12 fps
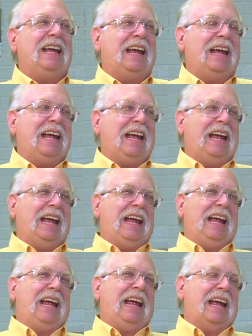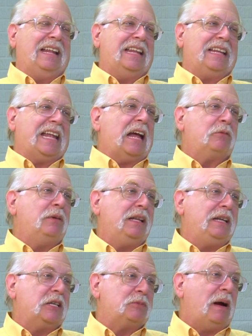and, and, and that that
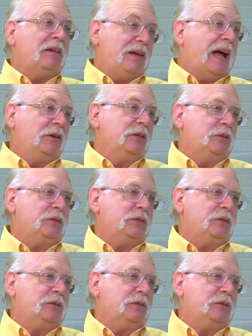really is my value